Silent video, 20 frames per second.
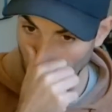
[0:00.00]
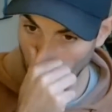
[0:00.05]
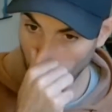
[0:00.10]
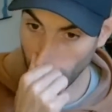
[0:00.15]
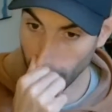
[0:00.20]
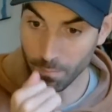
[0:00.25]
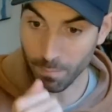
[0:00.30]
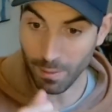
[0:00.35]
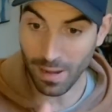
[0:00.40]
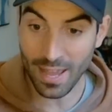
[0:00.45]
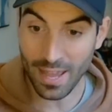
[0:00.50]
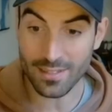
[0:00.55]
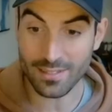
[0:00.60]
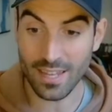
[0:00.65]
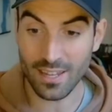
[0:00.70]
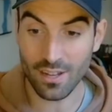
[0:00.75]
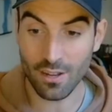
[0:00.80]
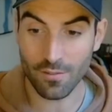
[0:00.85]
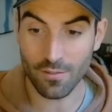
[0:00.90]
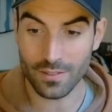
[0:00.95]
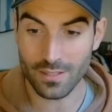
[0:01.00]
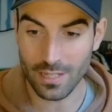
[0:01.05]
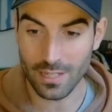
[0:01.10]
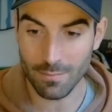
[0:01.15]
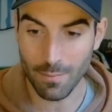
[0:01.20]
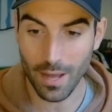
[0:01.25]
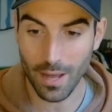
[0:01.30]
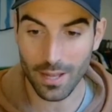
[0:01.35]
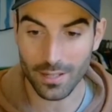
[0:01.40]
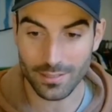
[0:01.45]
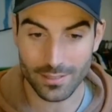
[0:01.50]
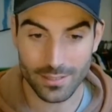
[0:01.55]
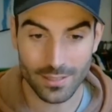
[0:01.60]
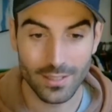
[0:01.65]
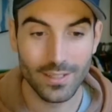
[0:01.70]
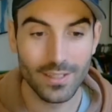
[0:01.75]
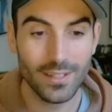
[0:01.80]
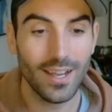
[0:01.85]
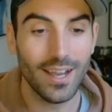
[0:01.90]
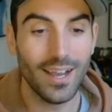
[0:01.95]
of players getting off a team bus
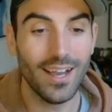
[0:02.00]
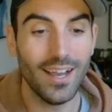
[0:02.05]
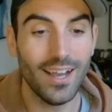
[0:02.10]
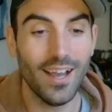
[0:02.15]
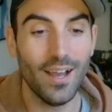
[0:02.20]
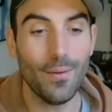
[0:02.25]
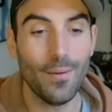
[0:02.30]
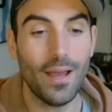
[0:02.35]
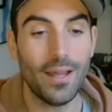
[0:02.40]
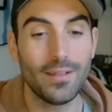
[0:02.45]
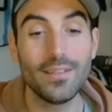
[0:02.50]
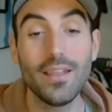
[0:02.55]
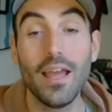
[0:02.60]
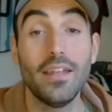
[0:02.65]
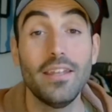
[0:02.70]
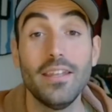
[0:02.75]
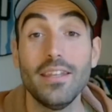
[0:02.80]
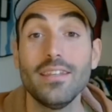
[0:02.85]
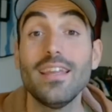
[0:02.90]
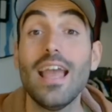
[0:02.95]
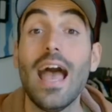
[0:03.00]
and